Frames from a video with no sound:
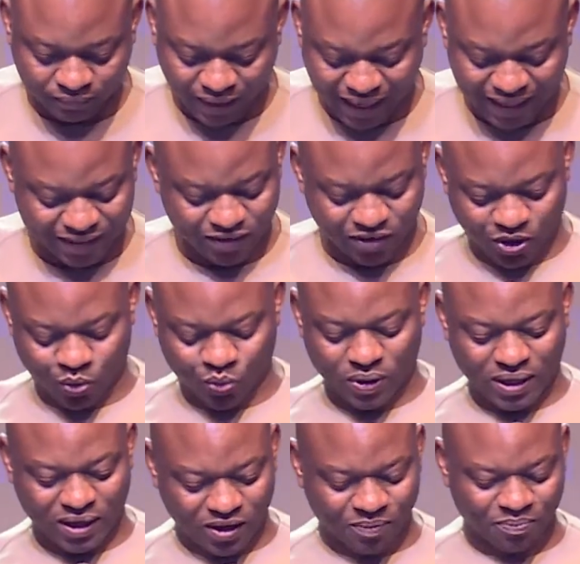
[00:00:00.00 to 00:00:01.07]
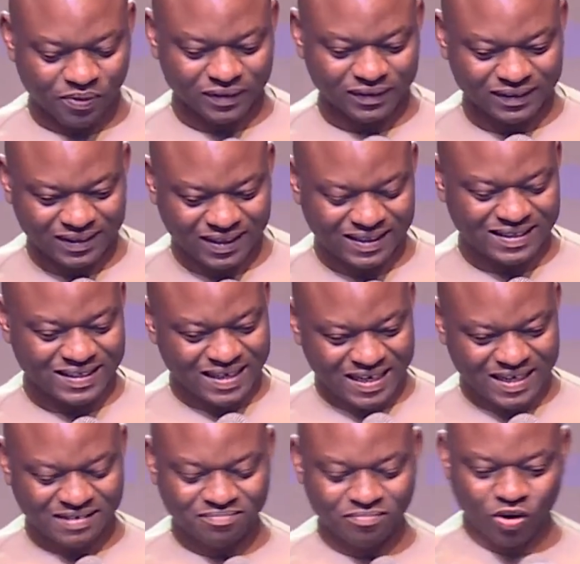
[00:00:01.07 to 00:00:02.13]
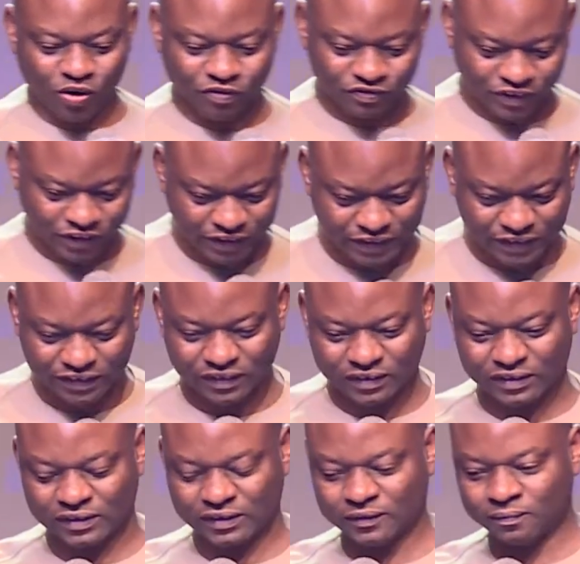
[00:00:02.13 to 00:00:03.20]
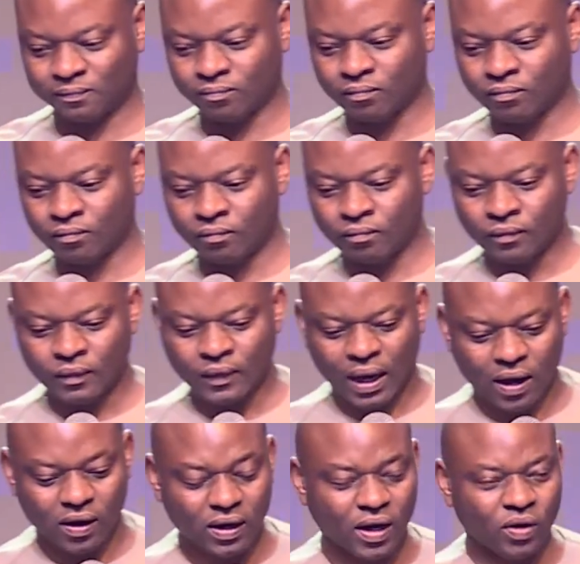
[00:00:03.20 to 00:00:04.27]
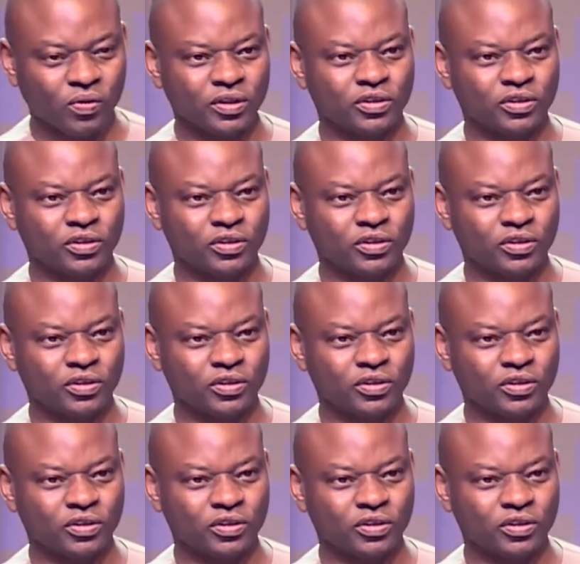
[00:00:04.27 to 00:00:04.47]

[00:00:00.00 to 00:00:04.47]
And the Lord will help us in the name of Jesus. Another way